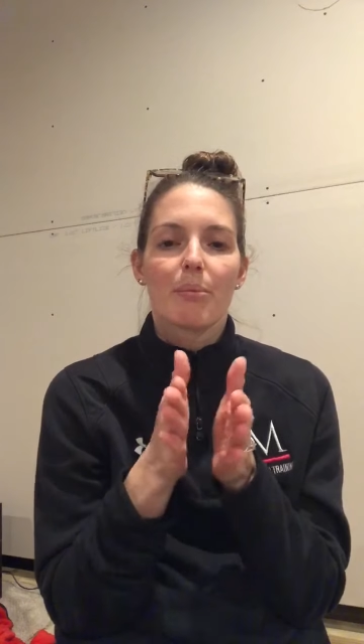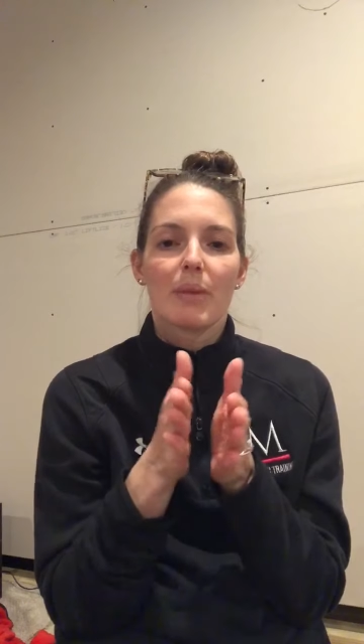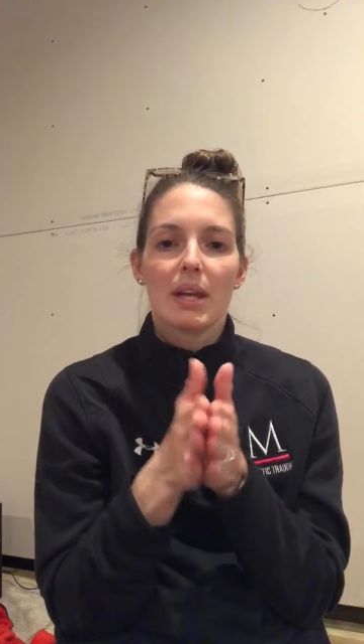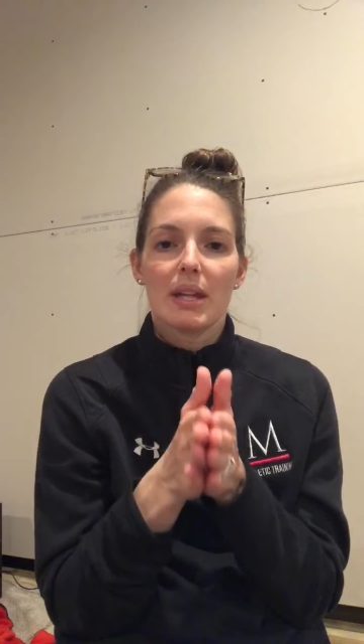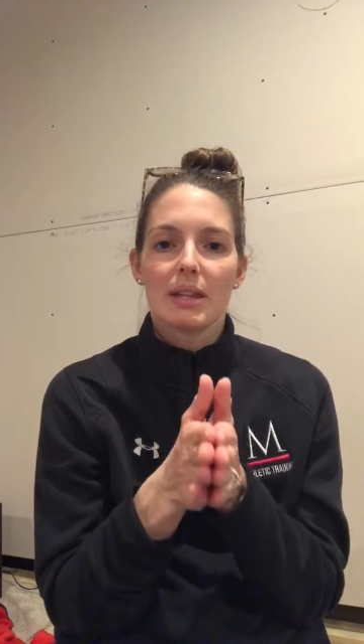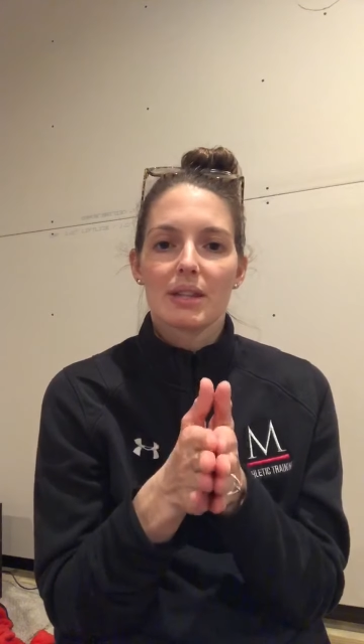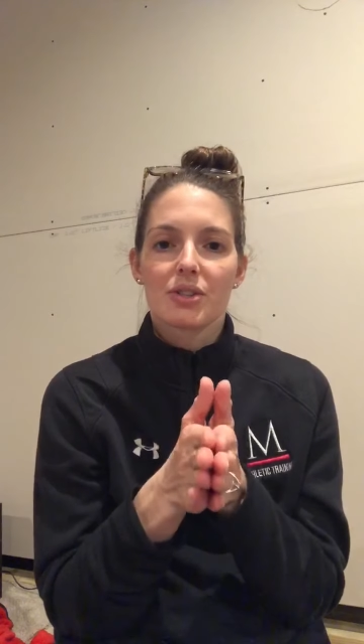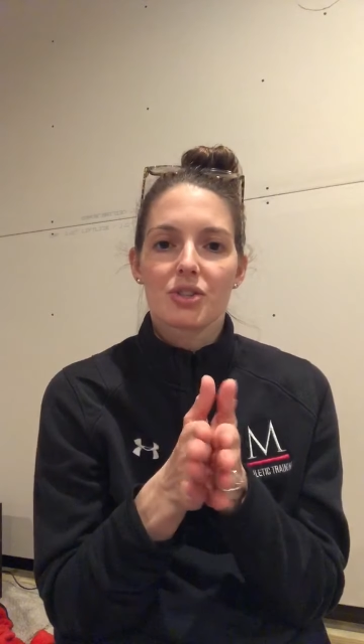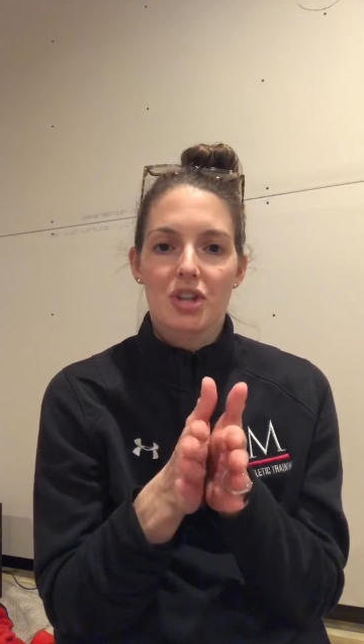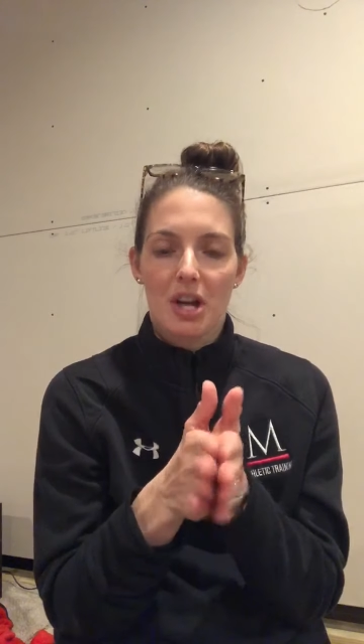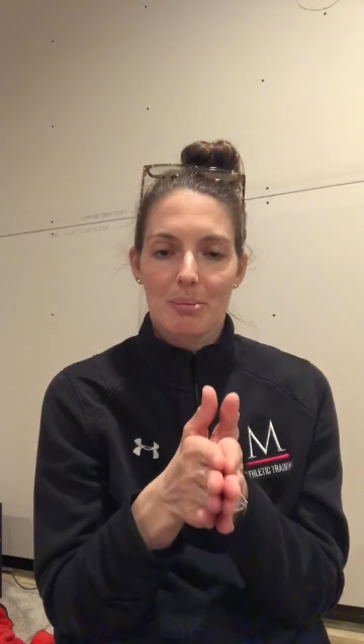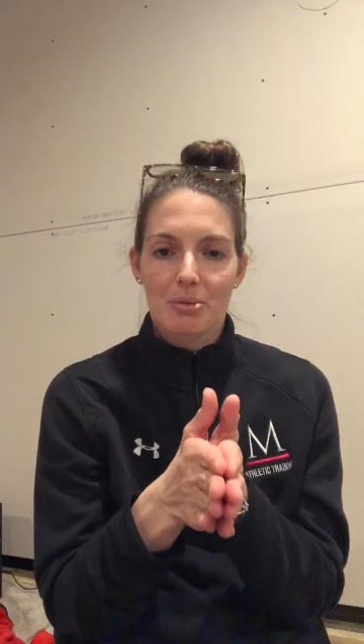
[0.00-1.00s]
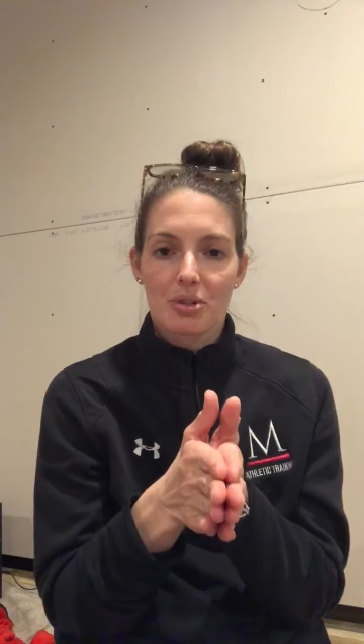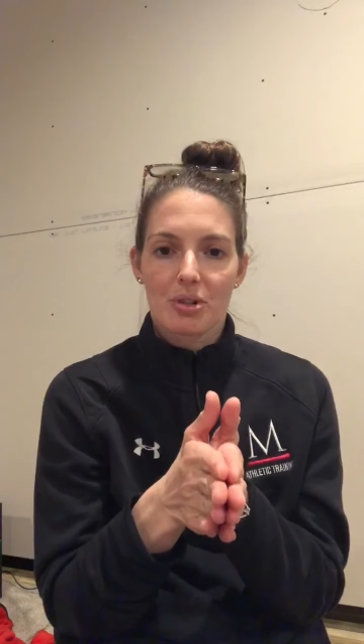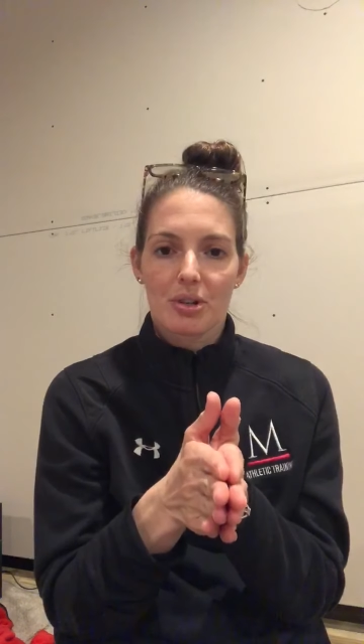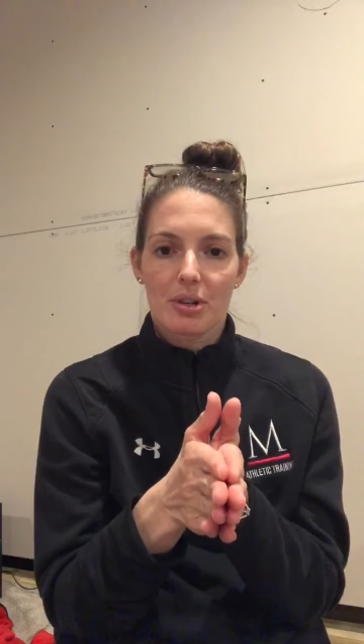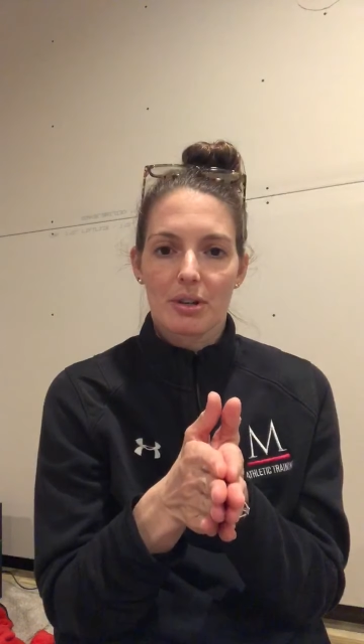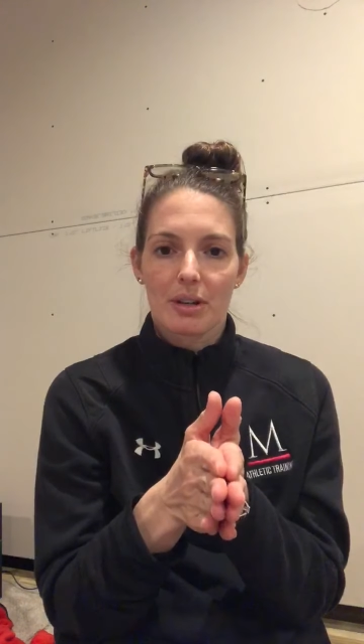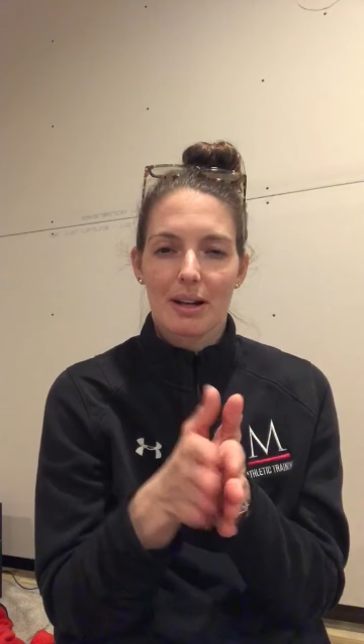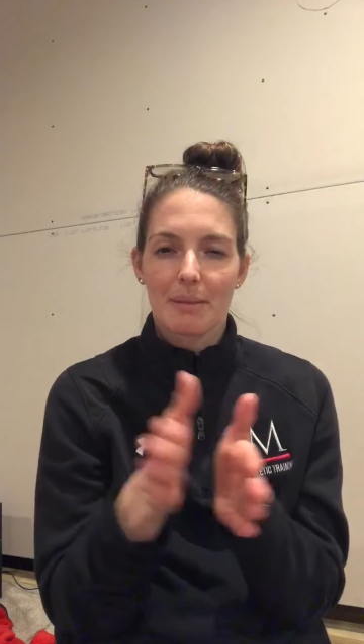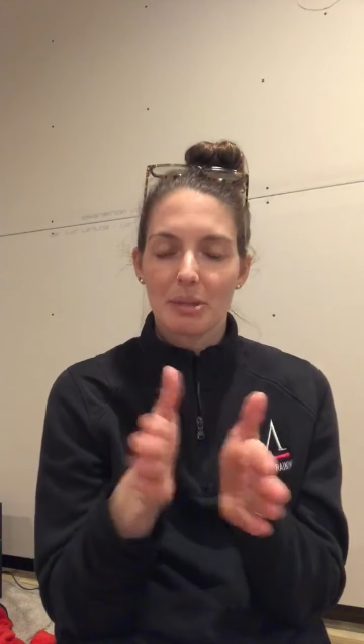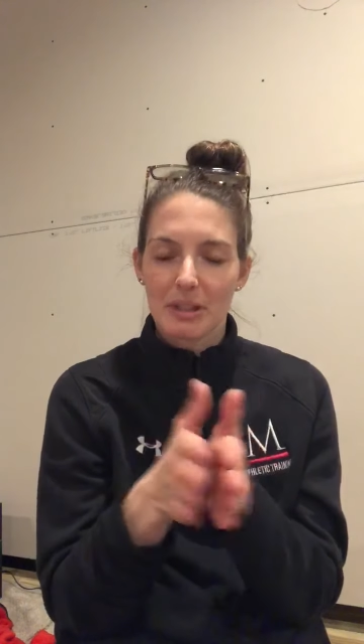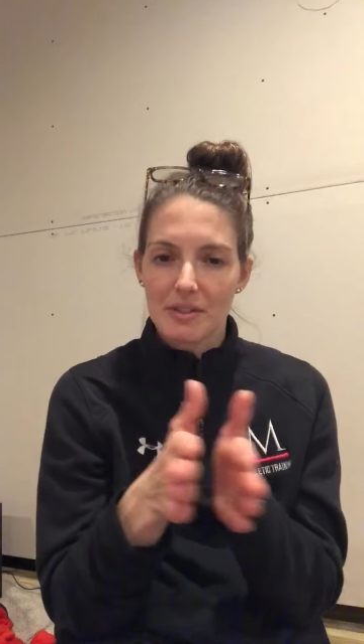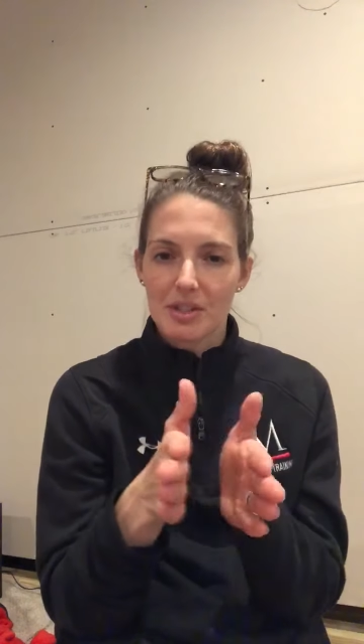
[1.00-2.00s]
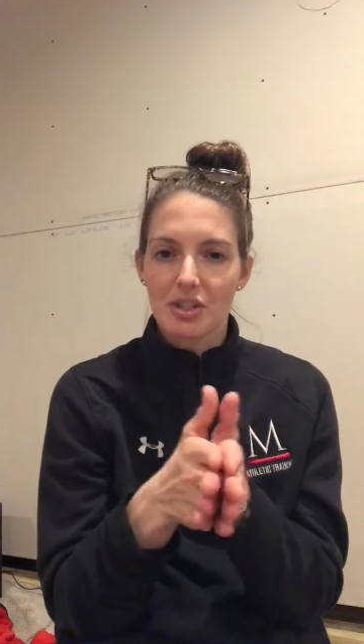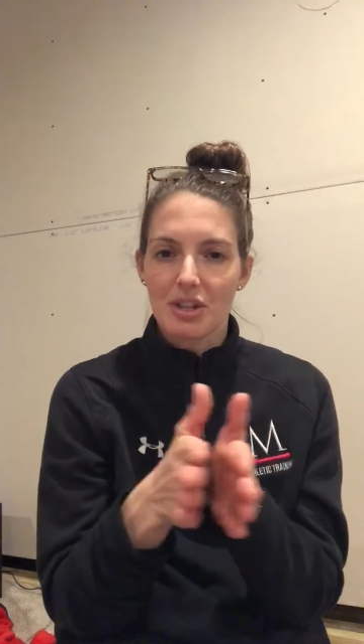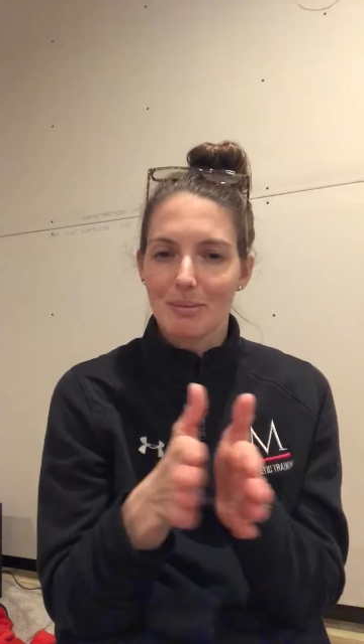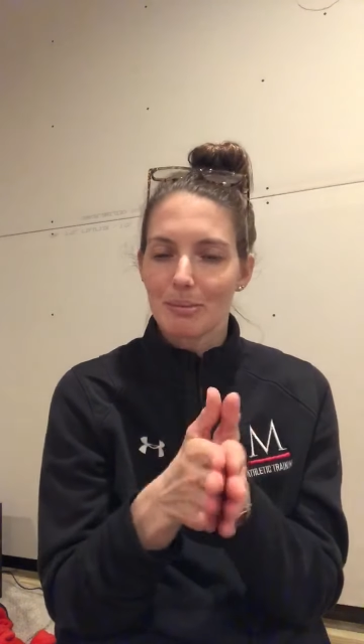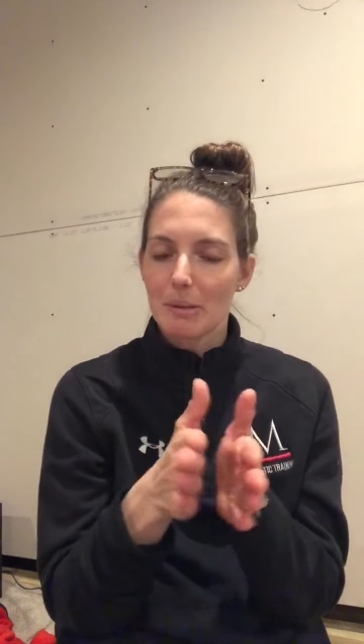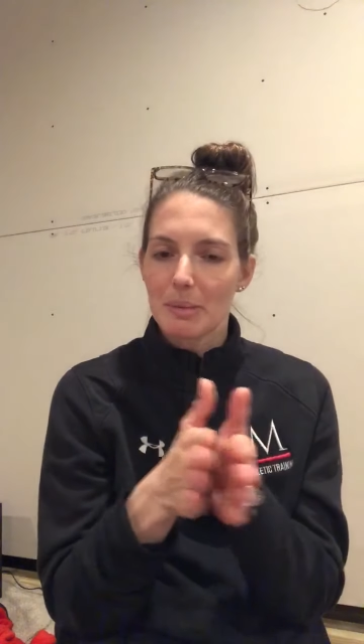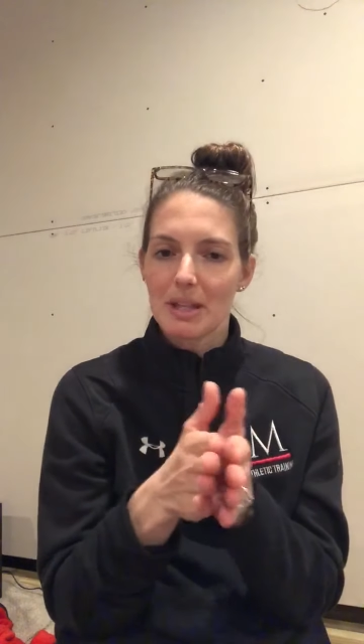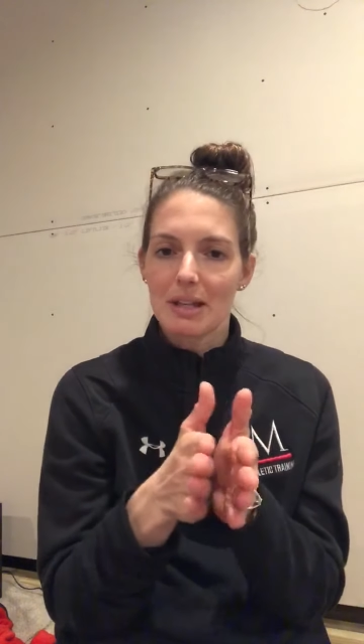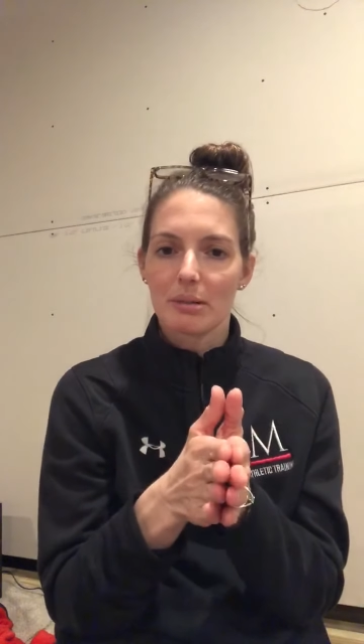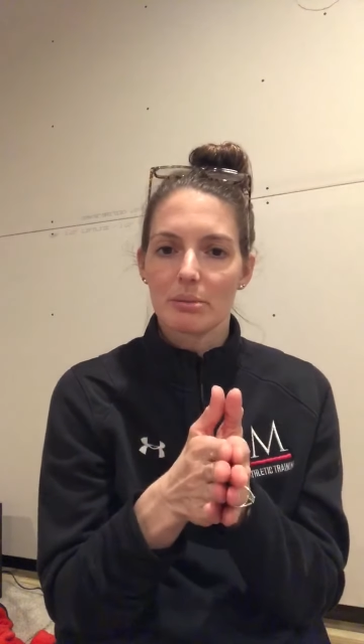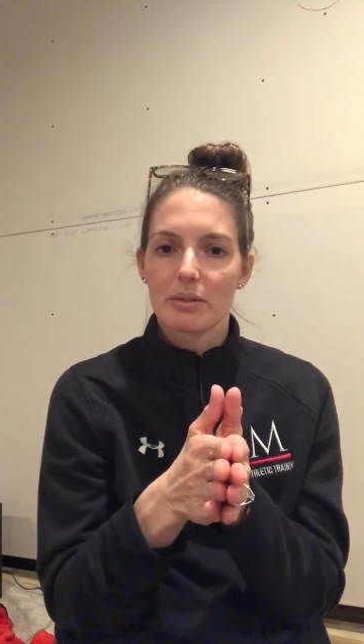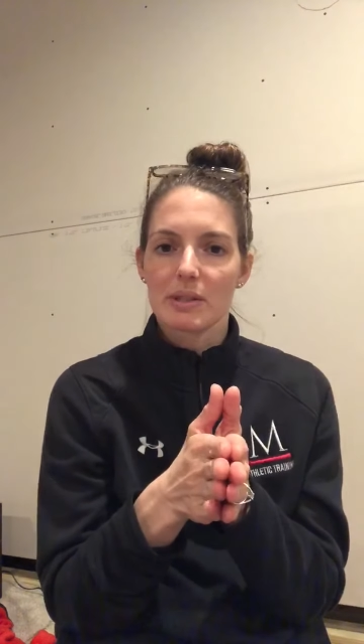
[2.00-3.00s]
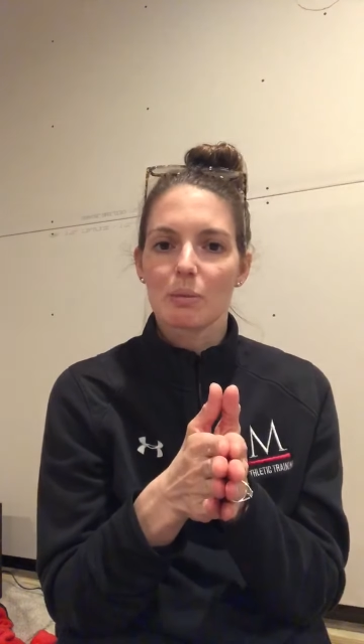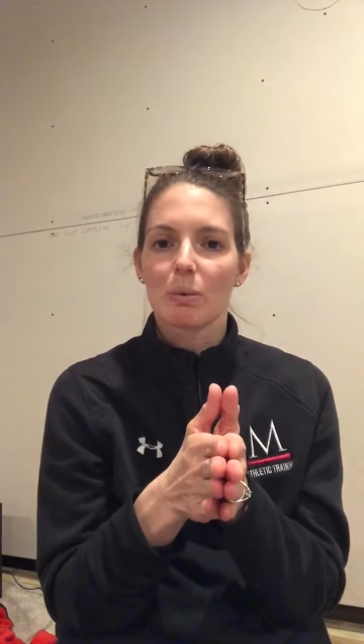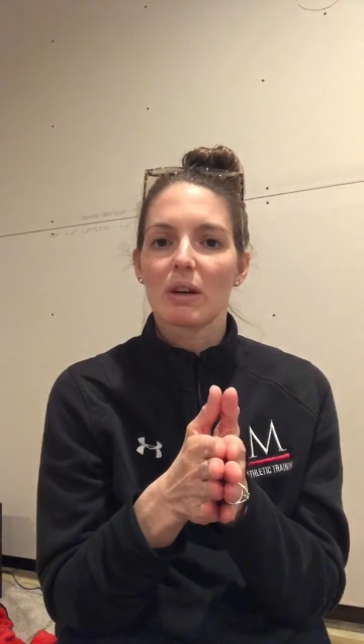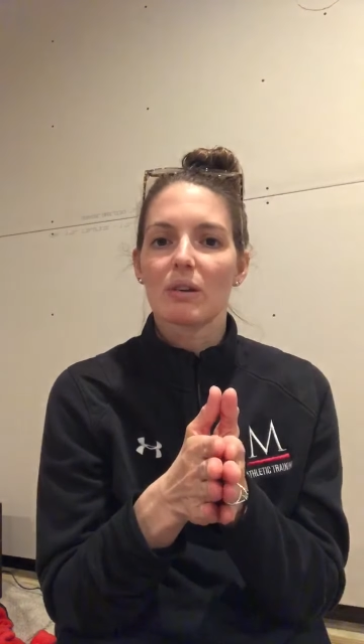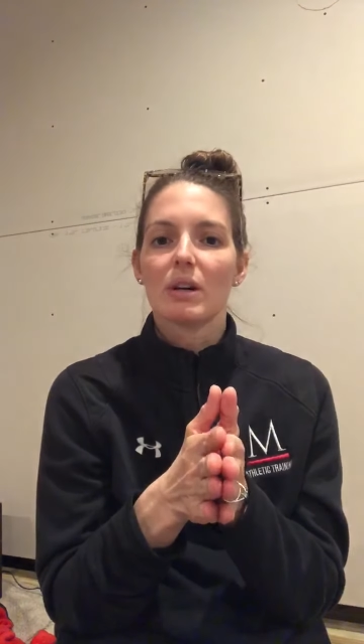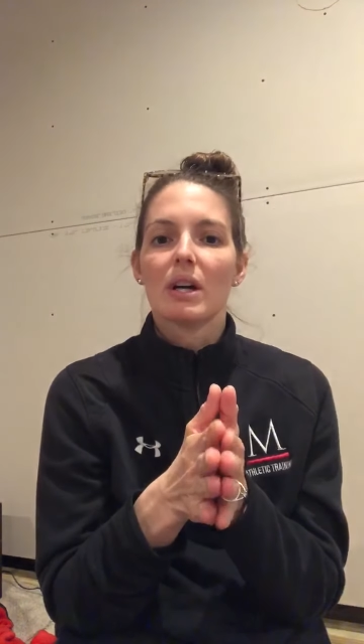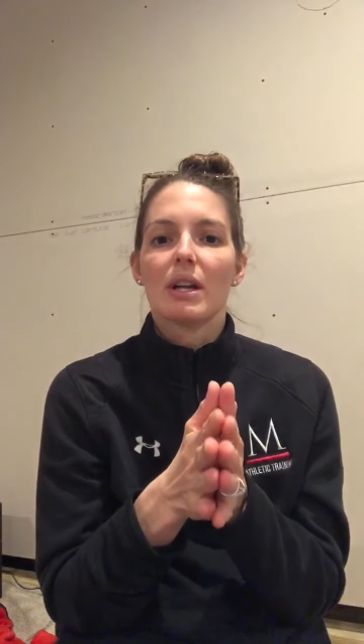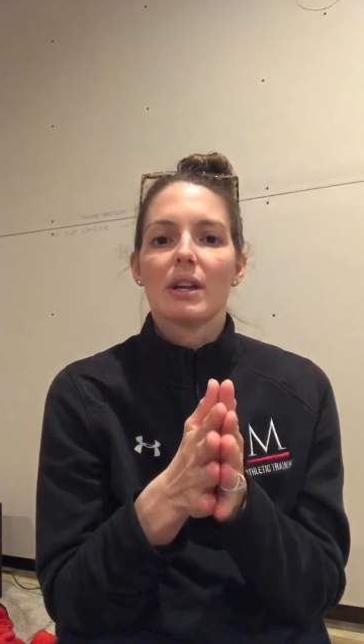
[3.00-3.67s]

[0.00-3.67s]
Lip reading: in this chapter, I believe it's this chapter, might be the elbow as well,